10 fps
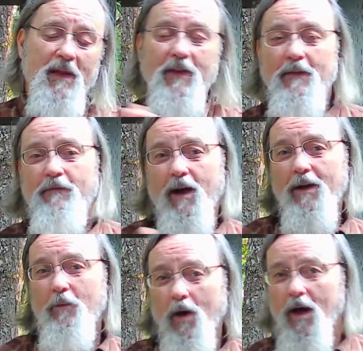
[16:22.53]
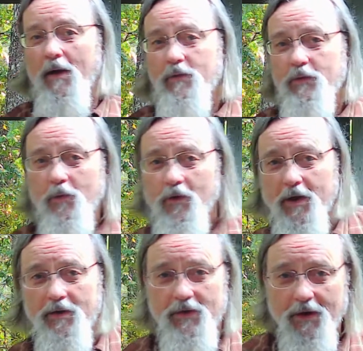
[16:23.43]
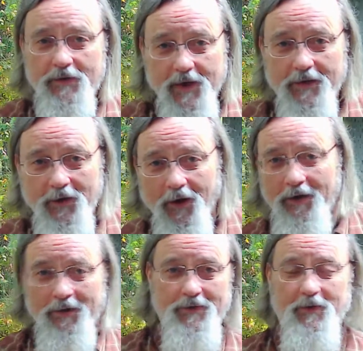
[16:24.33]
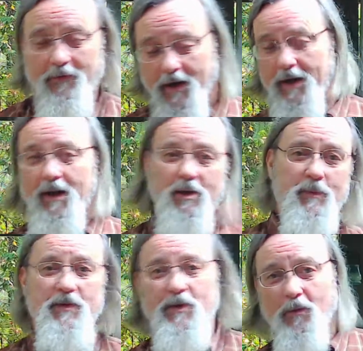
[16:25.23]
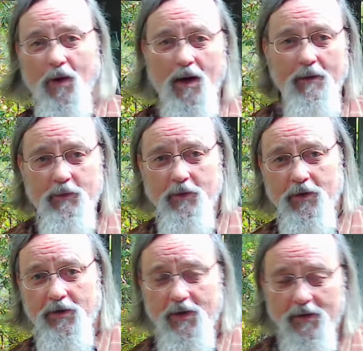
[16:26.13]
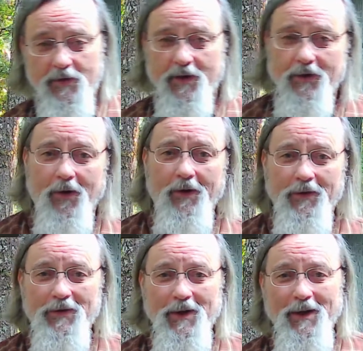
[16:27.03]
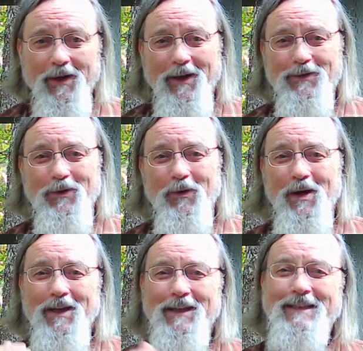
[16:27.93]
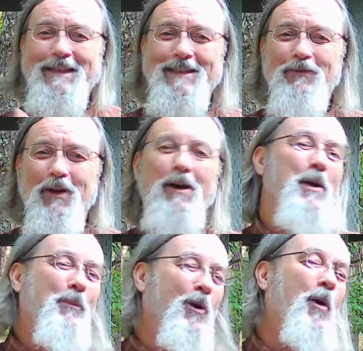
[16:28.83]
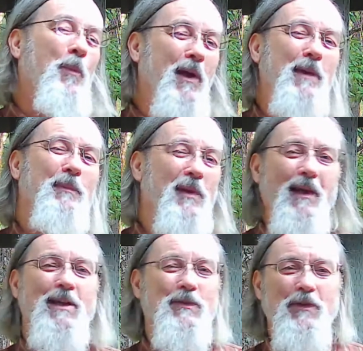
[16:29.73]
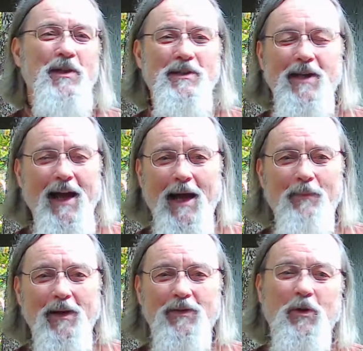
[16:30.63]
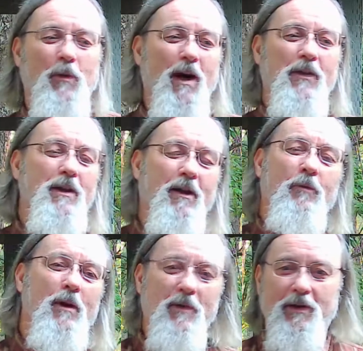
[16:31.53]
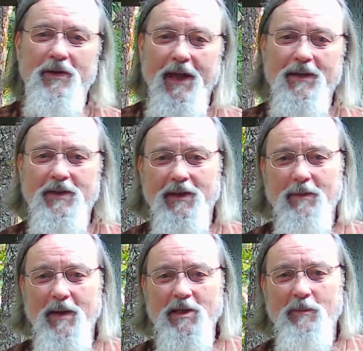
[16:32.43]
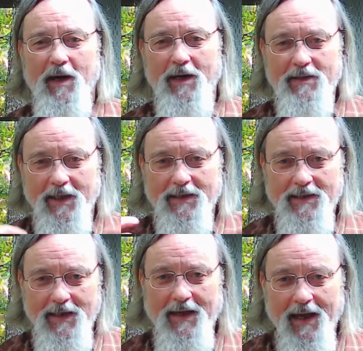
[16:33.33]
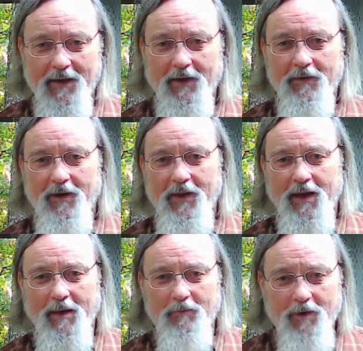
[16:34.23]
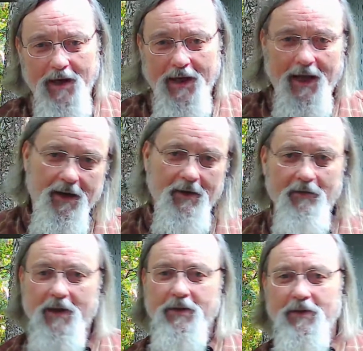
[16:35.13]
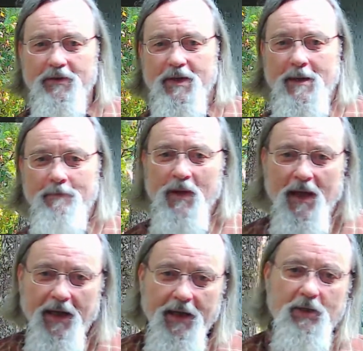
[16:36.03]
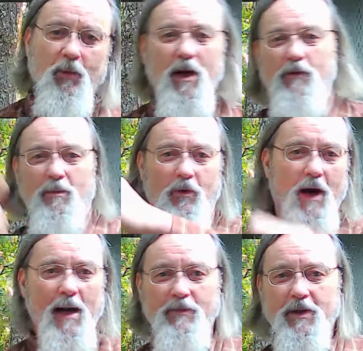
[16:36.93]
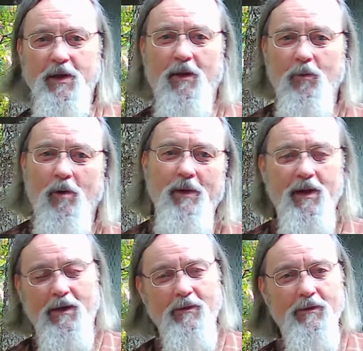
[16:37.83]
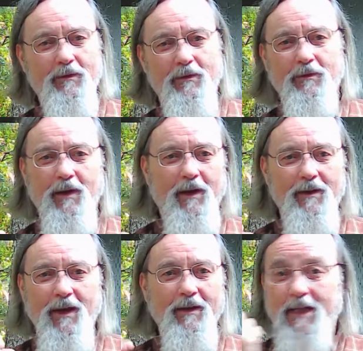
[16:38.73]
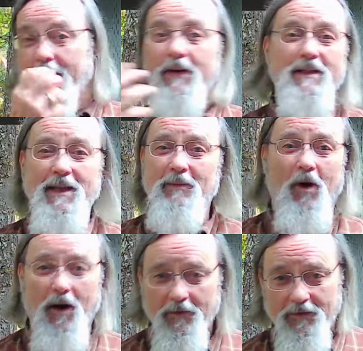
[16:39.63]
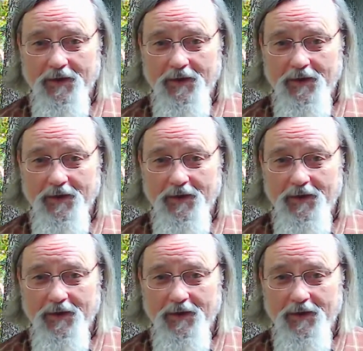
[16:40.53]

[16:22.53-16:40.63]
find wives for their sons and daughters, or find husbands and wives for their sons and daughters. And so this is a very appropriate place for this to happen. And so while the young women are dancing, the Benjaminites, they sneak out of they come running out of the vineyards, and each one of them grabs a young woman and carries them off.